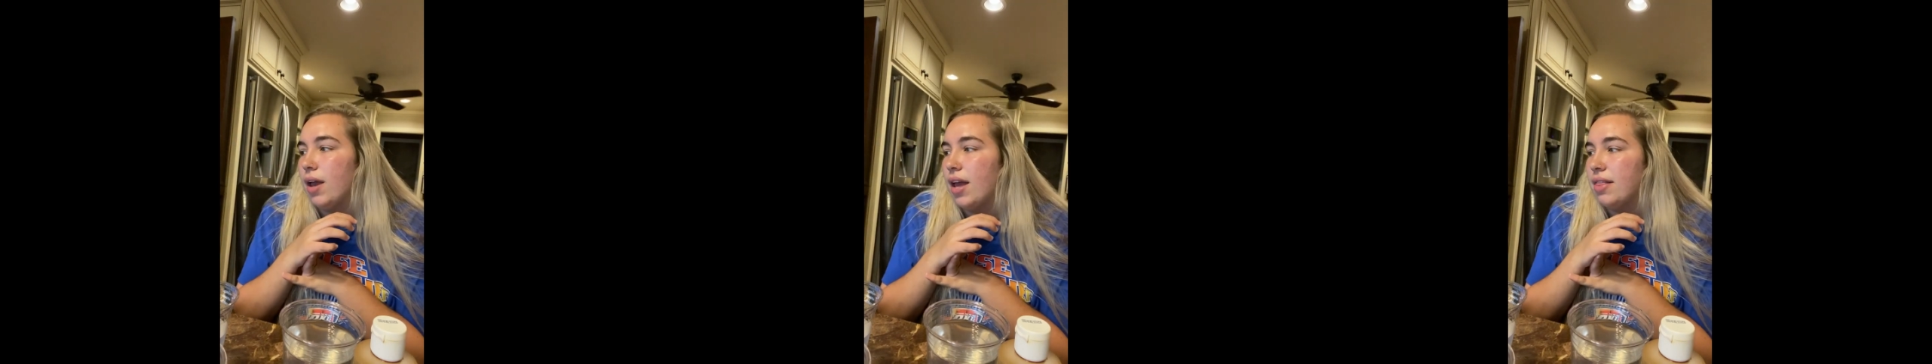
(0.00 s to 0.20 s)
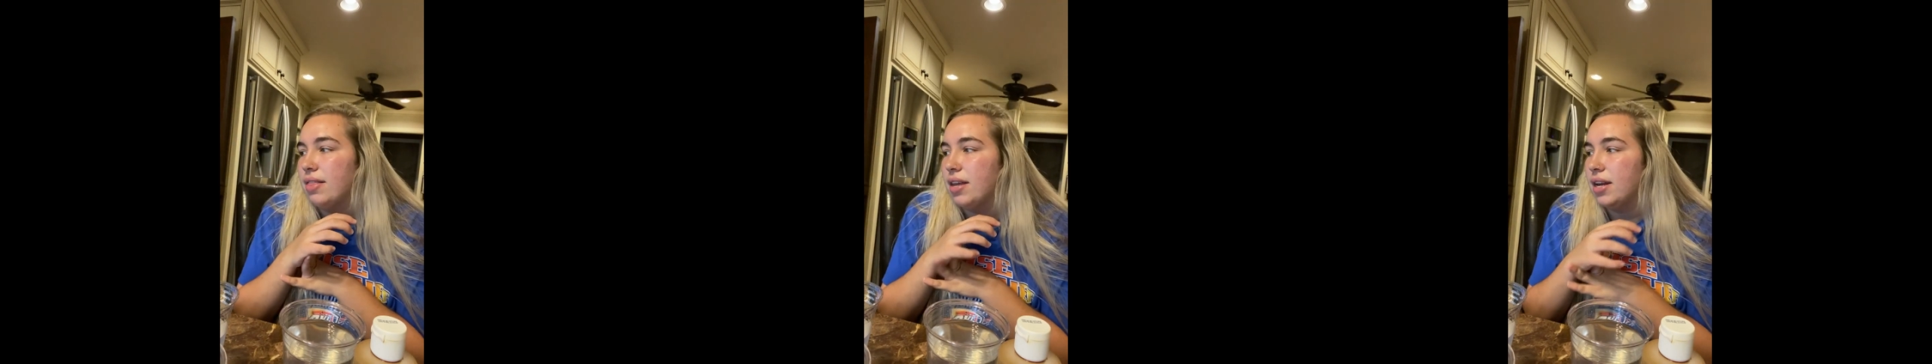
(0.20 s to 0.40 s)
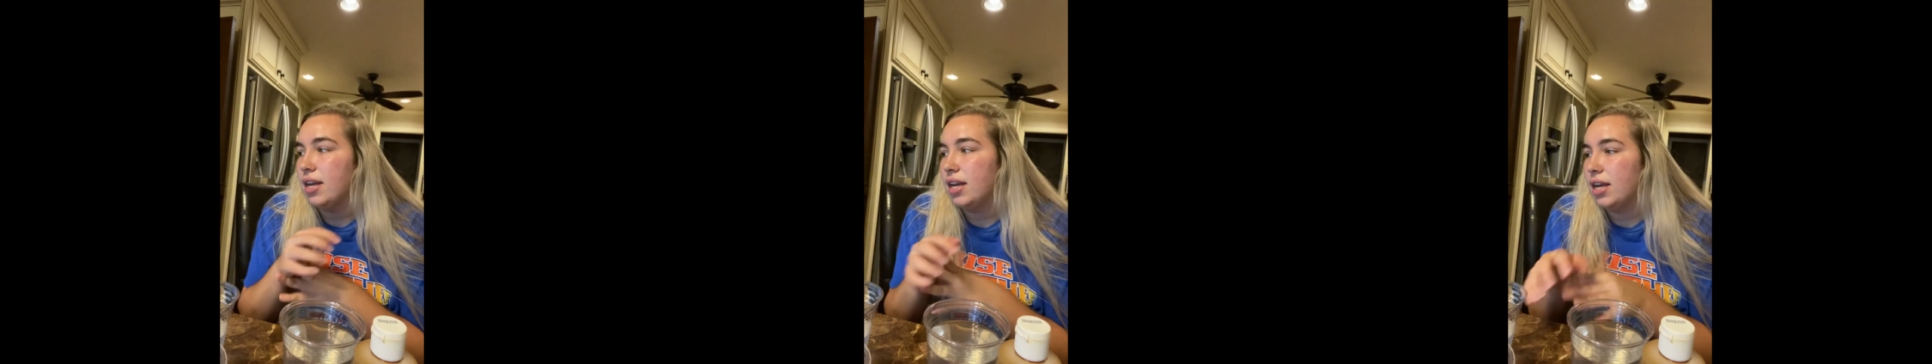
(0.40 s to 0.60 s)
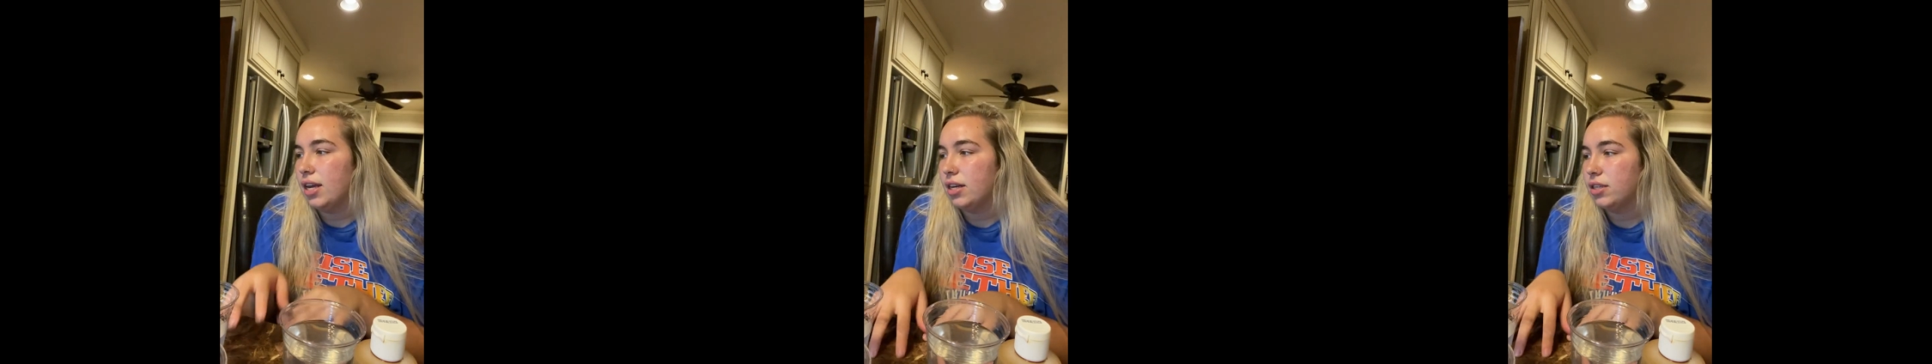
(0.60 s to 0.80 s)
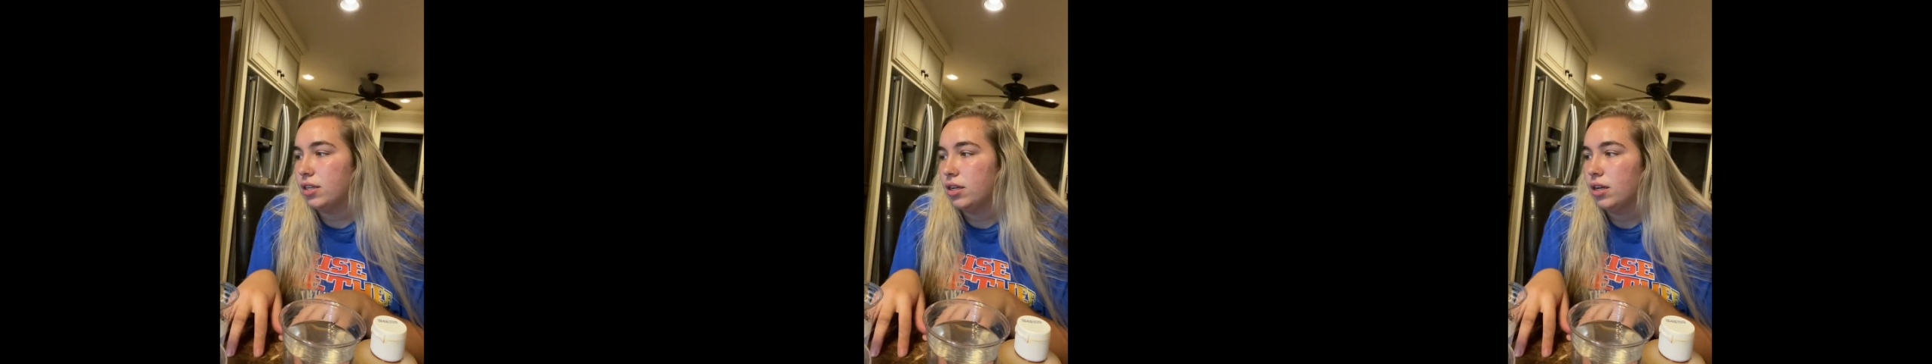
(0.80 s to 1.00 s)
then
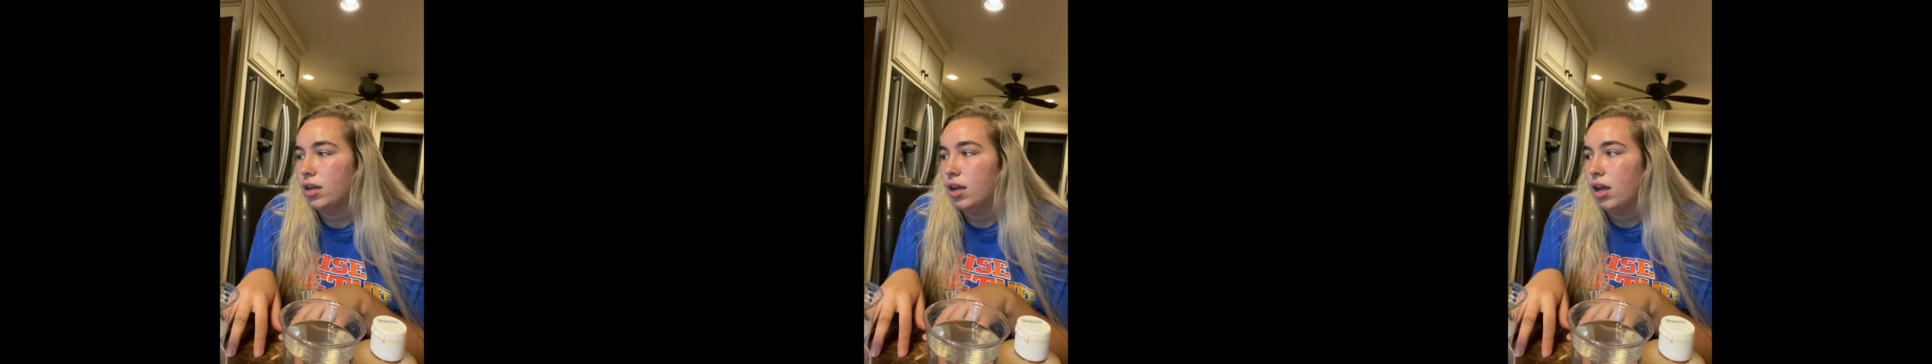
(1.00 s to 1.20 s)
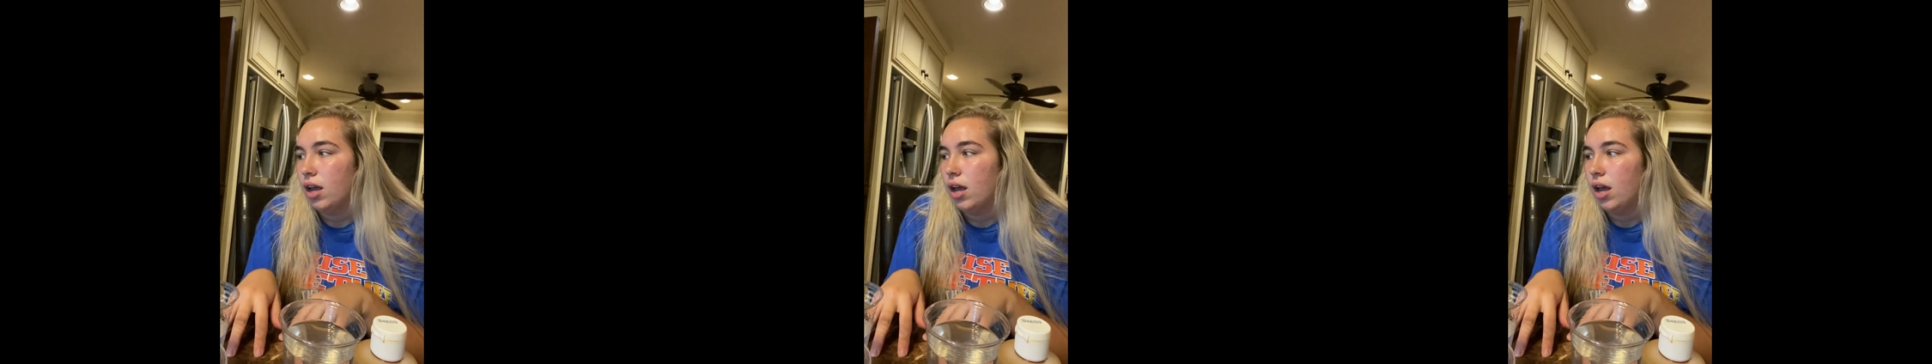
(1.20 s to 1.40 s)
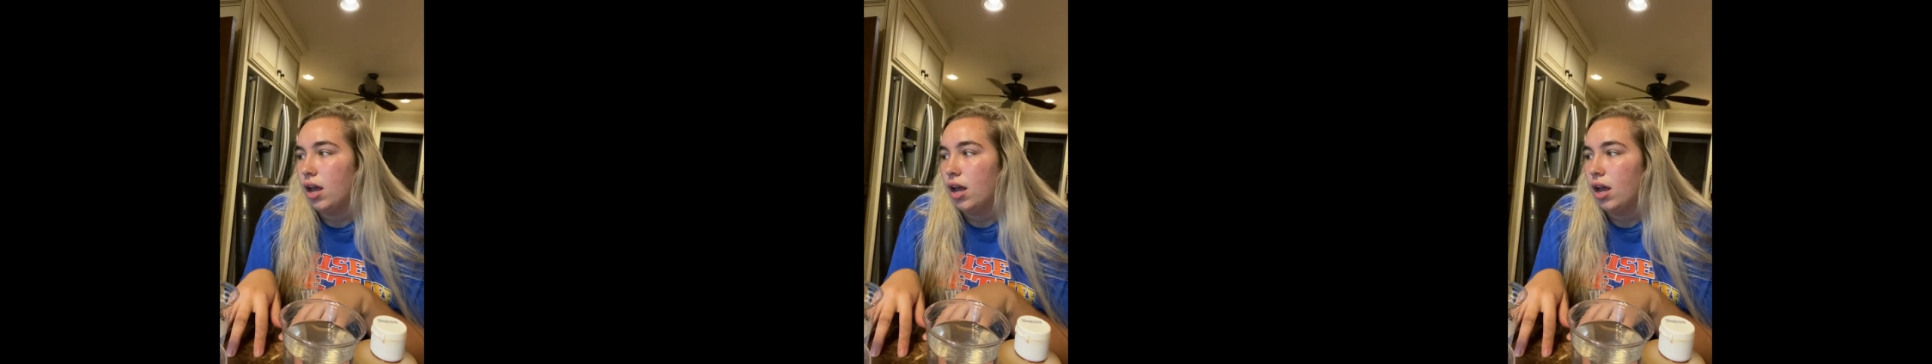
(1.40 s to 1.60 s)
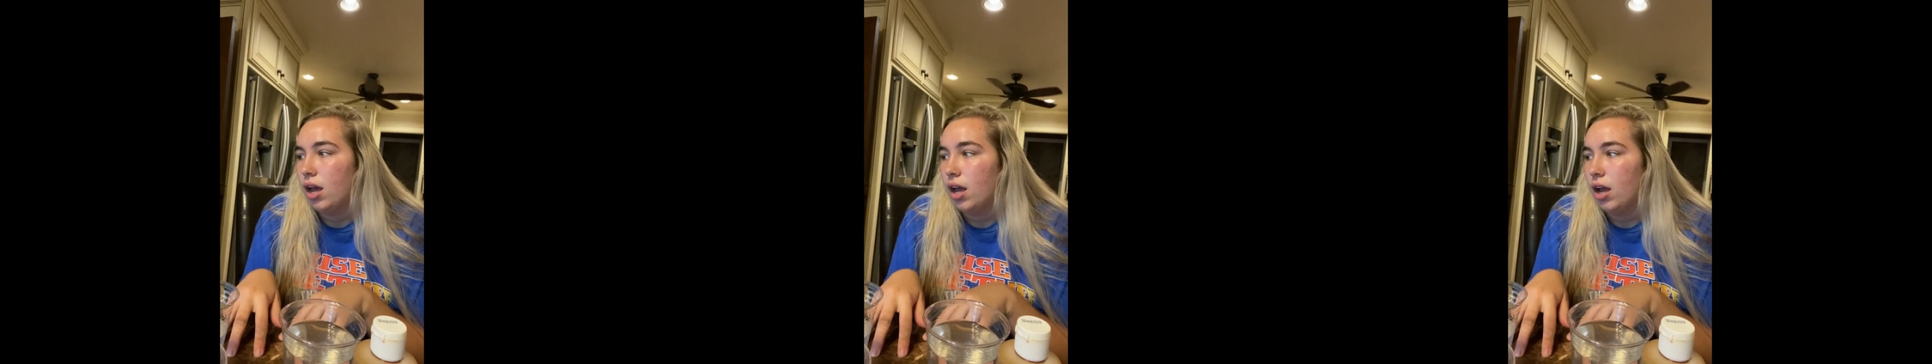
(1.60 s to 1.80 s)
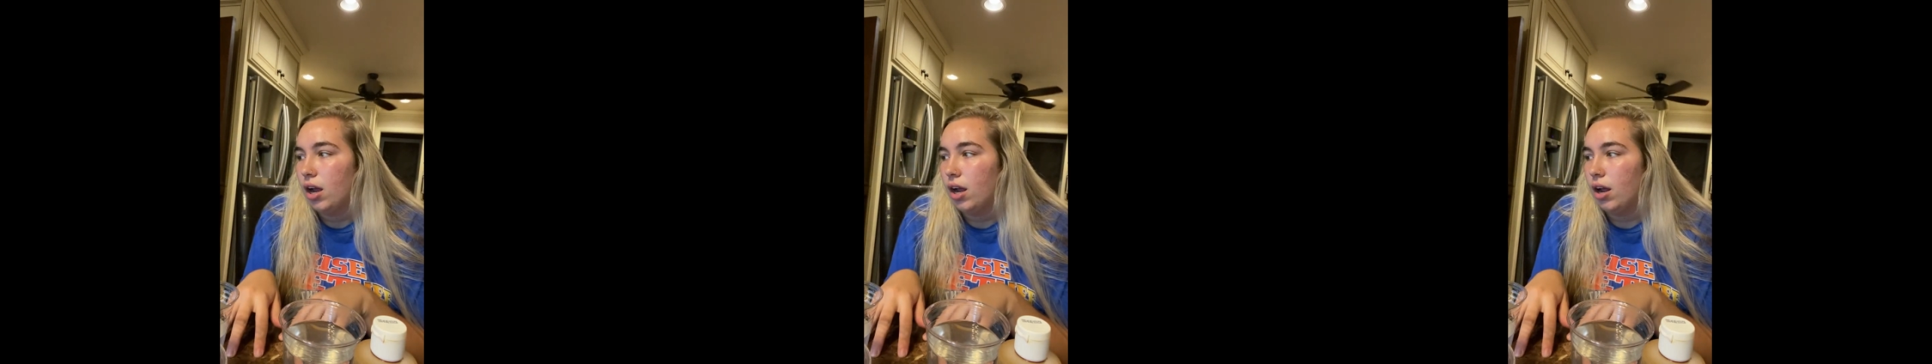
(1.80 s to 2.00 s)
it
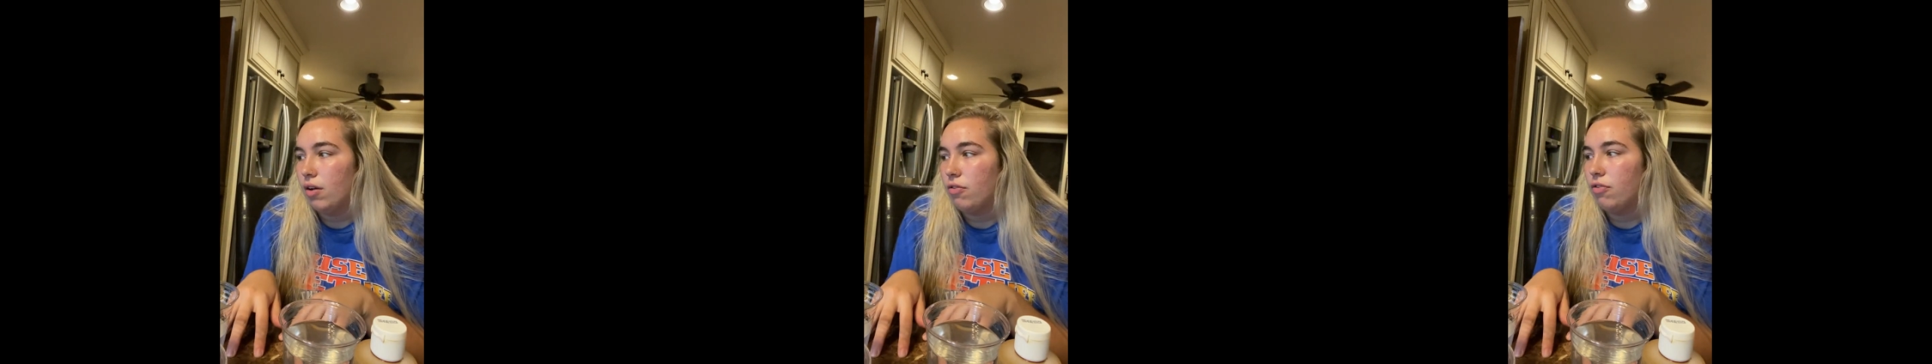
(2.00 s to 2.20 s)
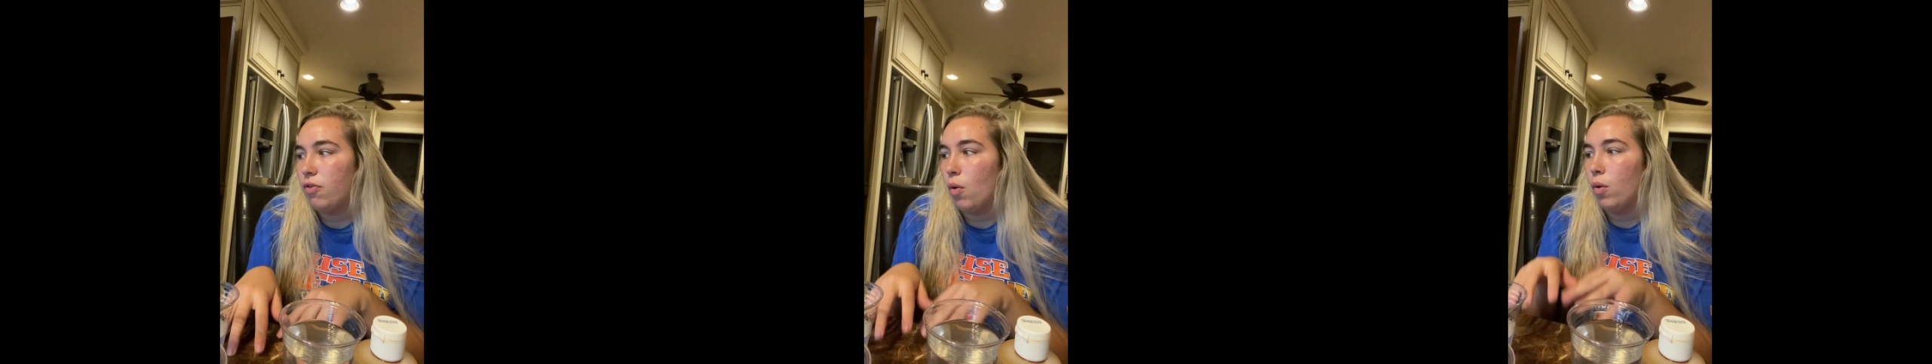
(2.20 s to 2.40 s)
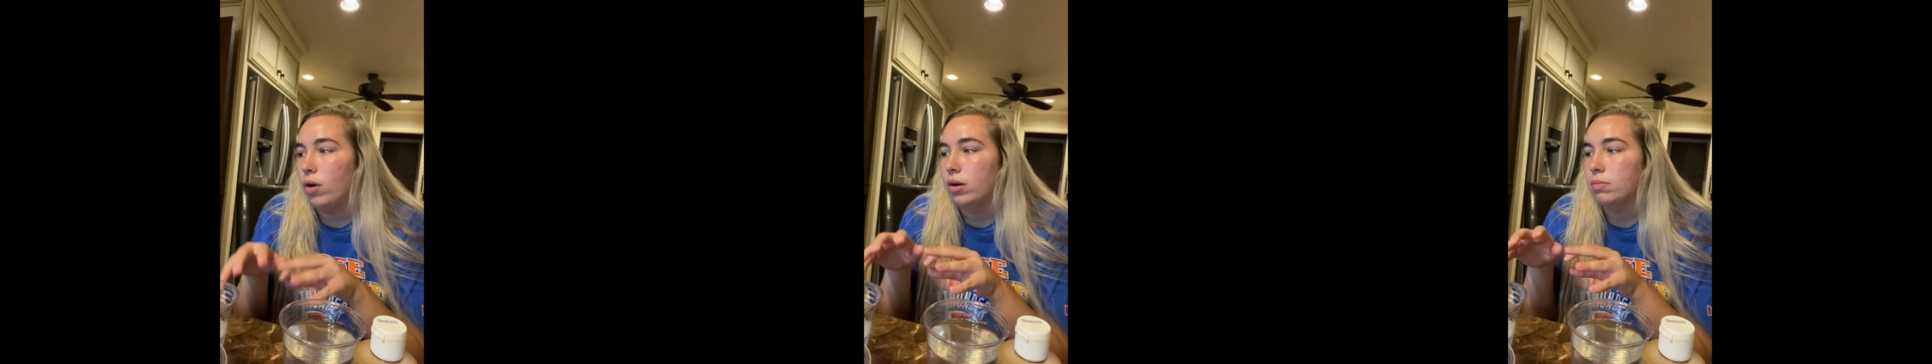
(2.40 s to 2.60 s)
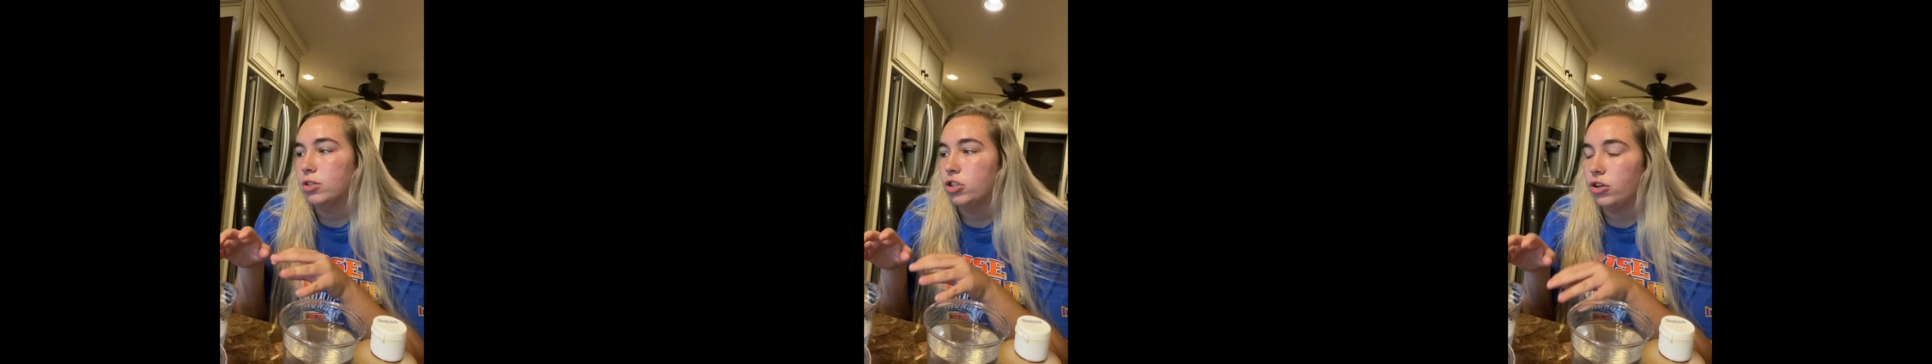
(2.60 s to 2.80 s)
forms